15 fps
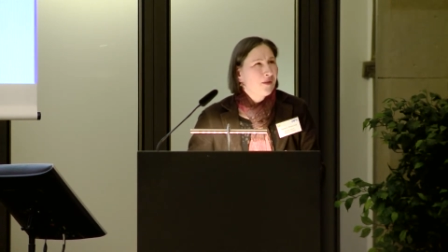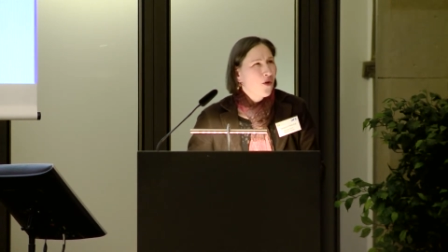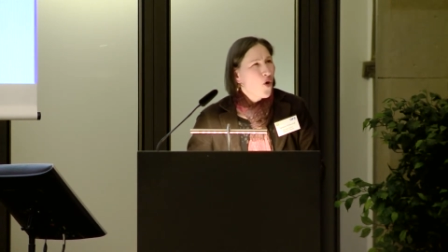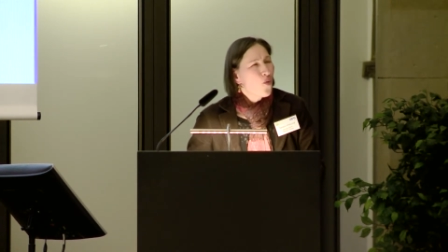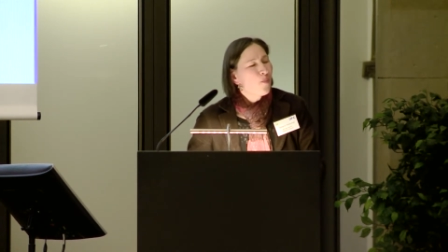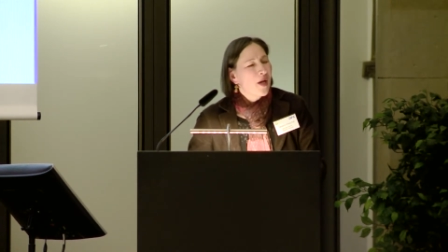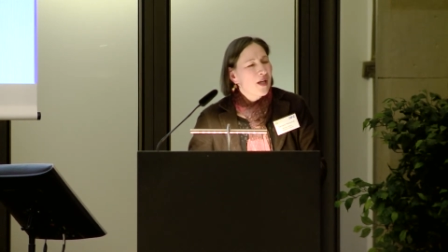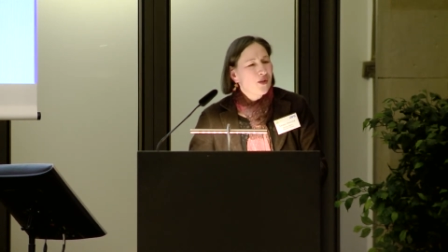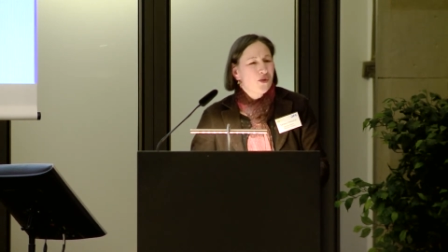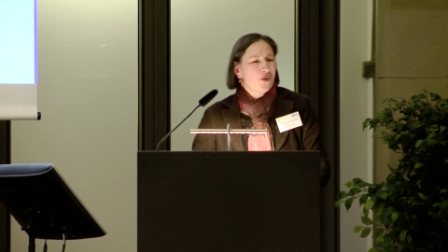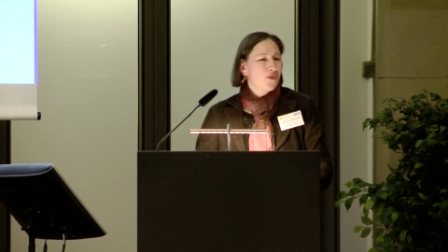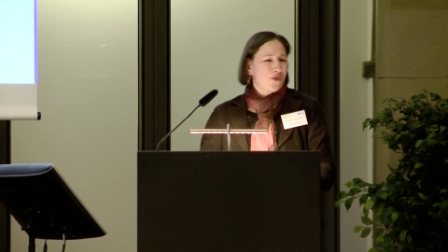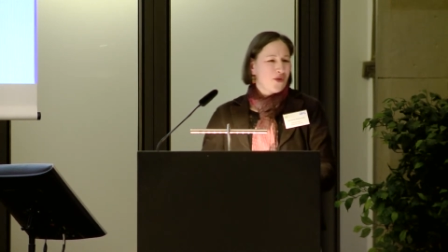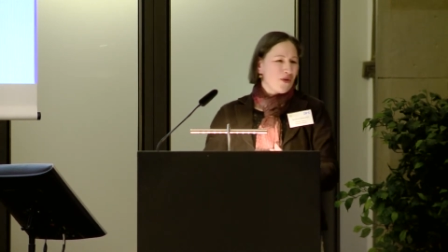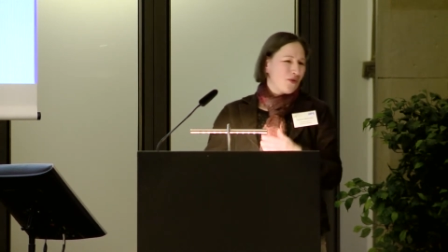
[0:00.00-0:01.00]
the homepages
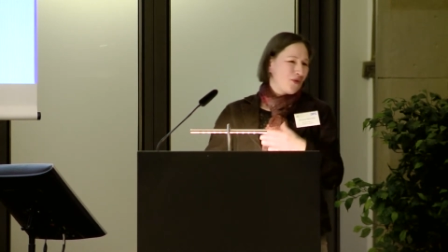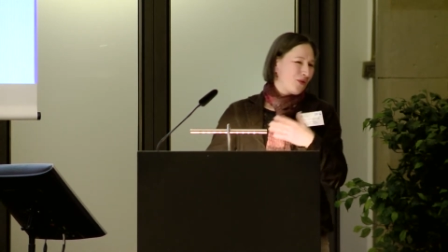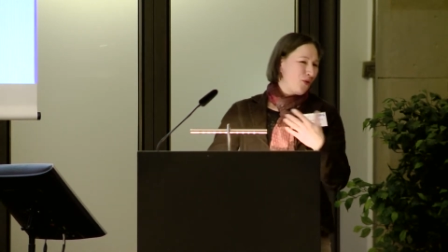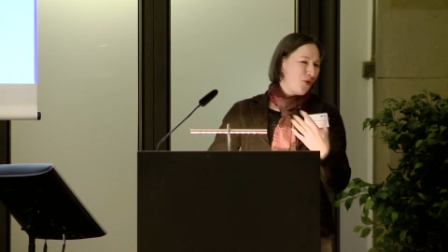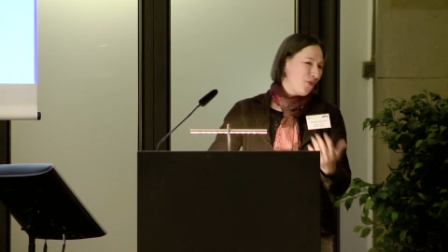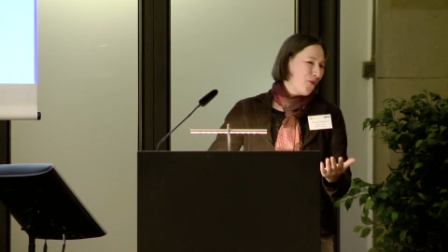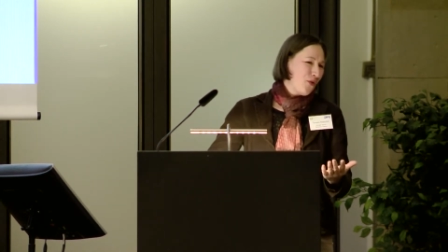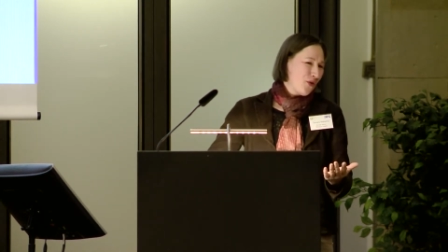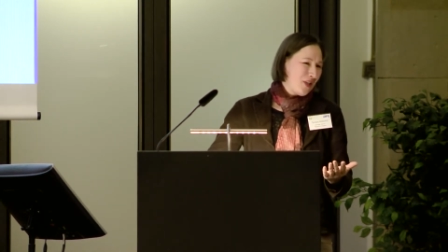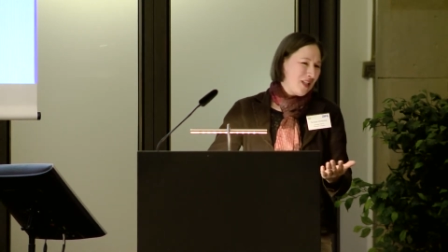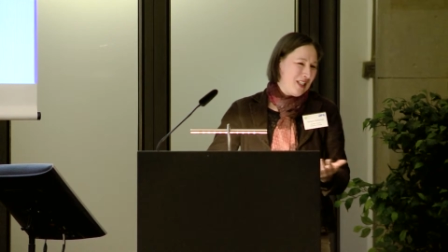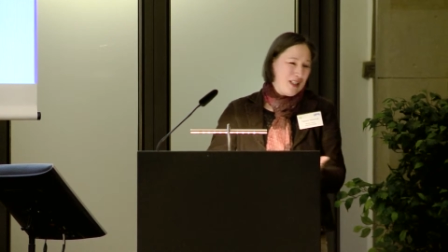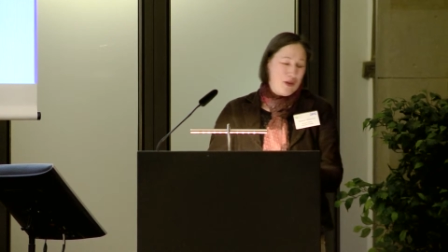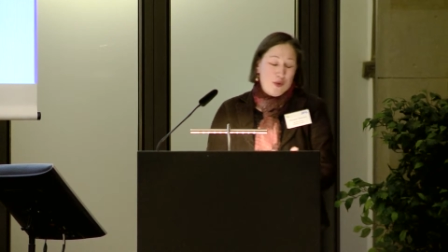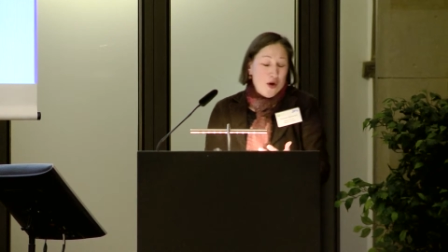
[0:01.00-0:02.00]
of those
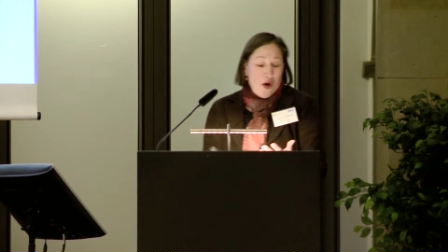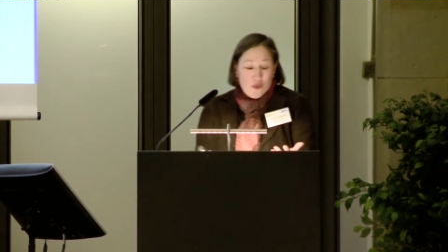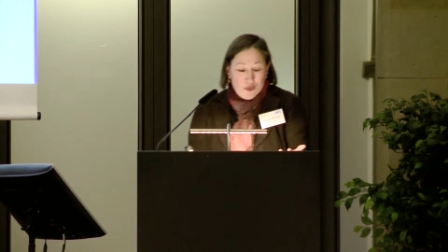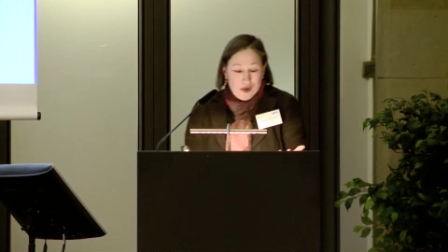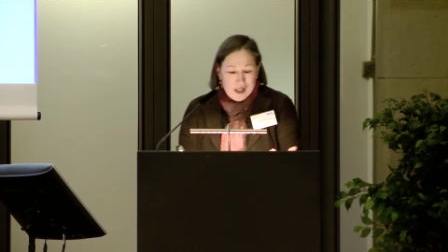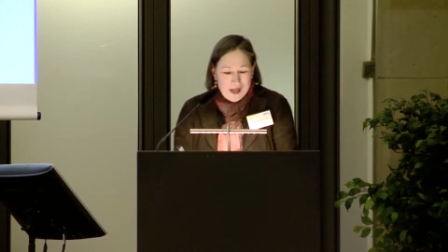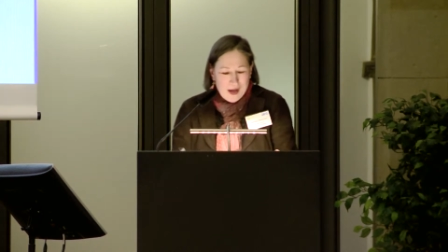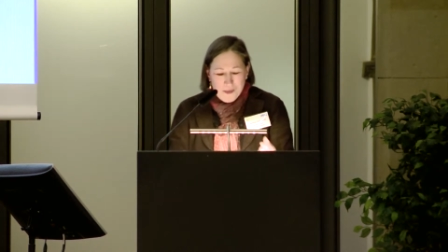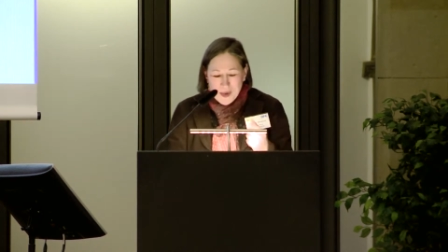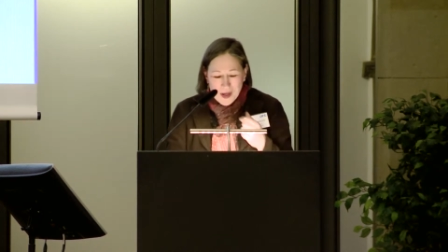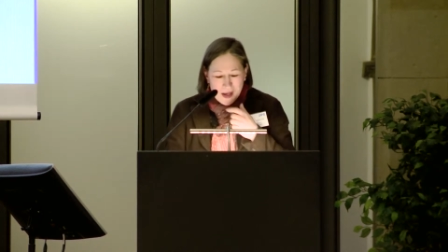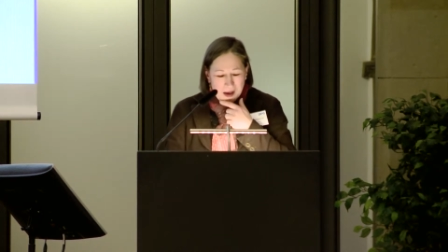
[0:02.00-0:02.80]
universities, we can't read them.